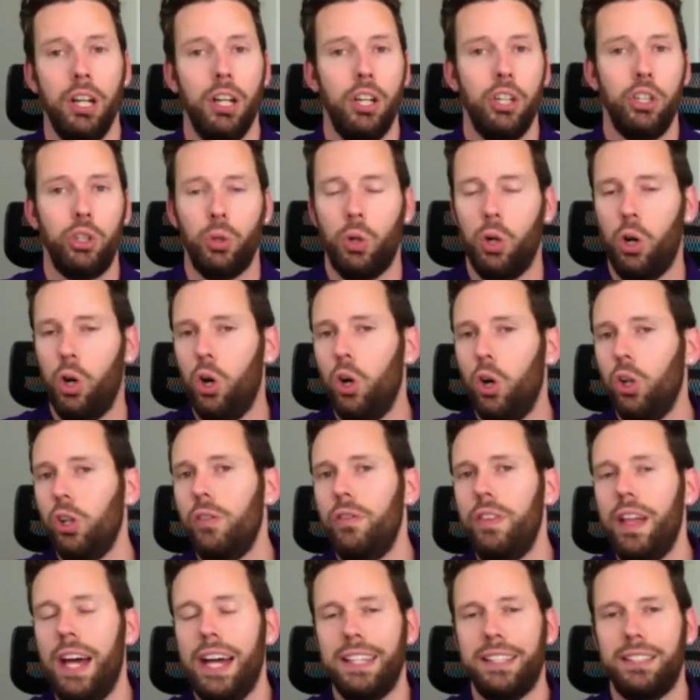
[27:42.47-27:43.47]
So all of
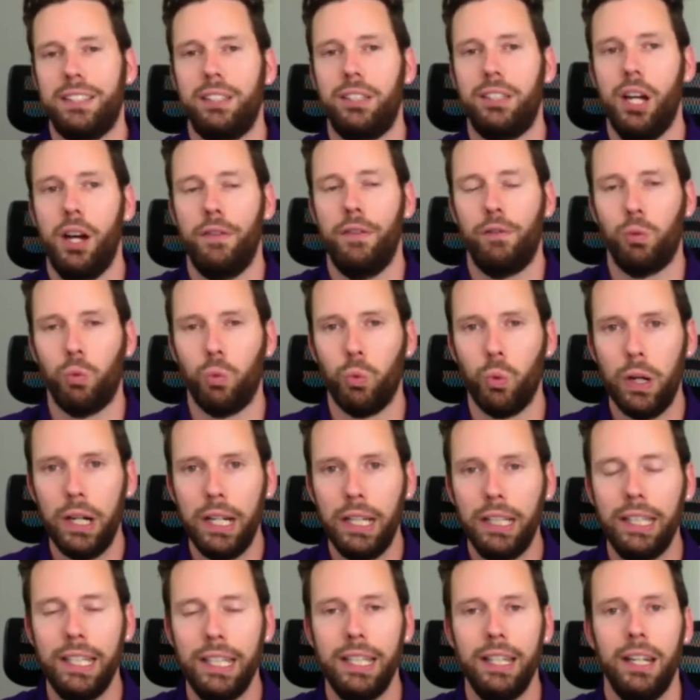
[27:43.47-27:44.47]
that stuff
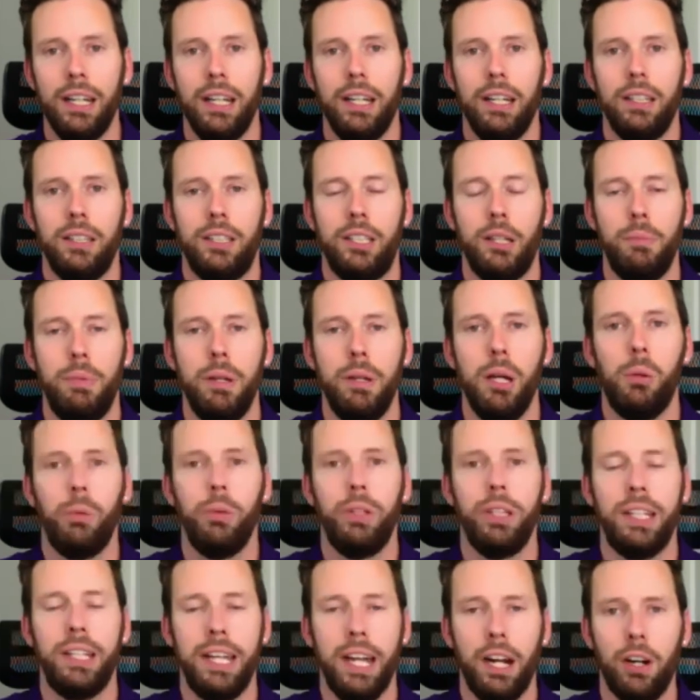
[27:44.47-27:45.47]
really, to be able
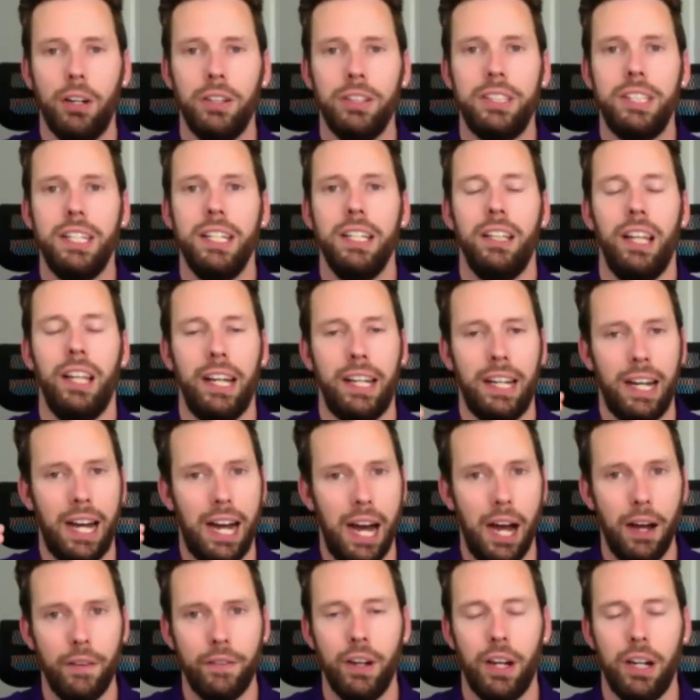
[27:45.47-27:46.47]
to guarantee, like,
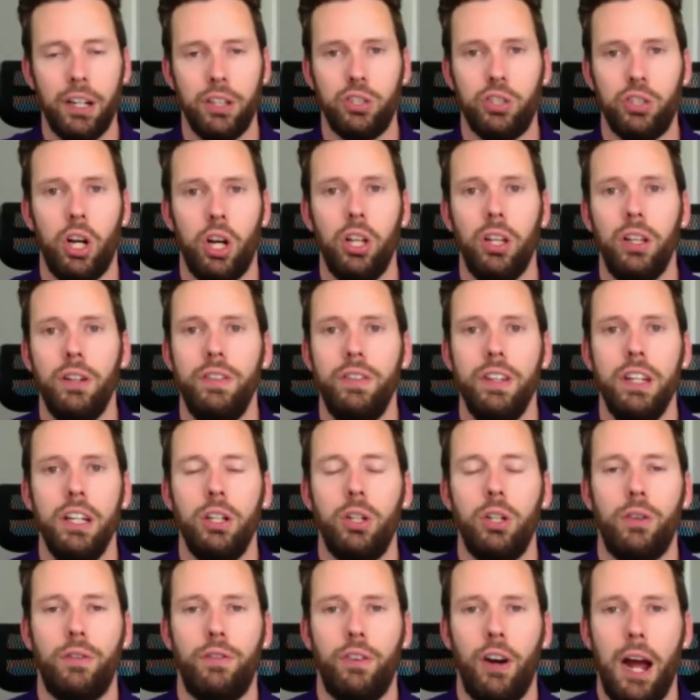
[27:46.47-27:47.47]
I've got a solid
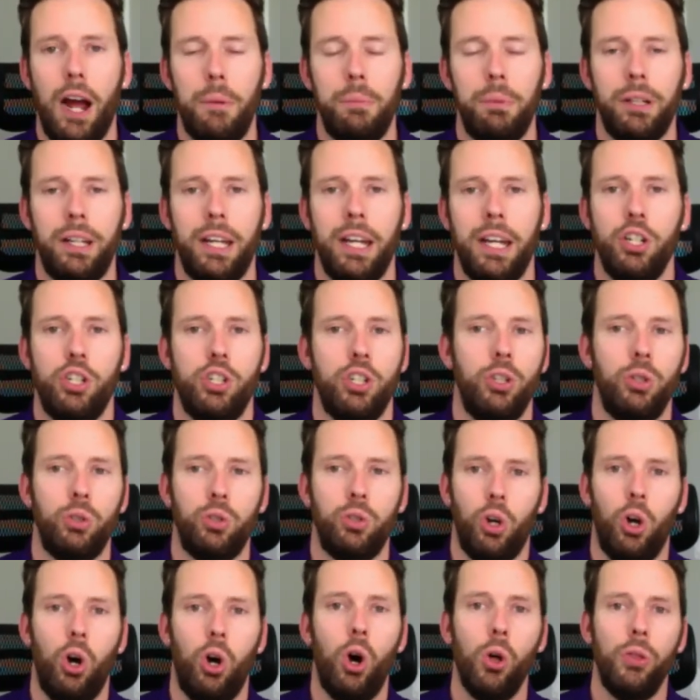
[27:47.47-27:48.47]
vehicle for applications,
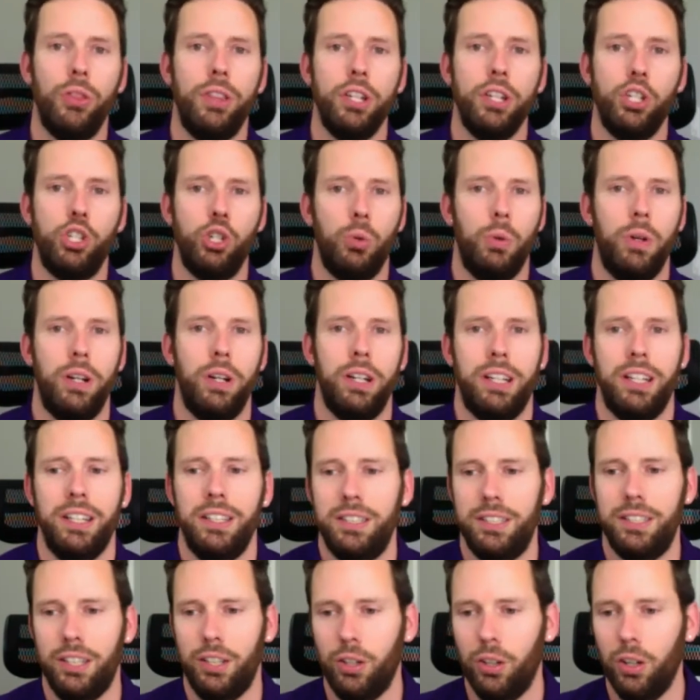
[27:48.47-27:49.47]
are all things you want to
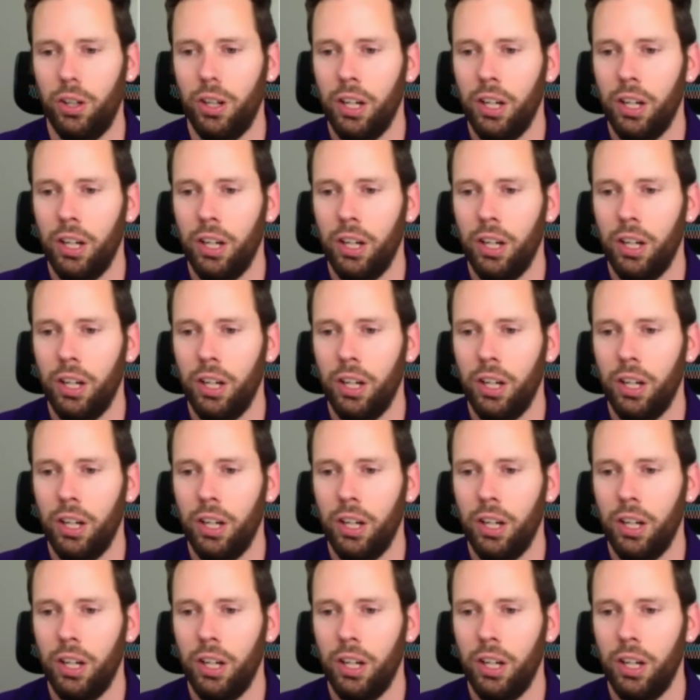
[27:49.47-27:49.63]
consider.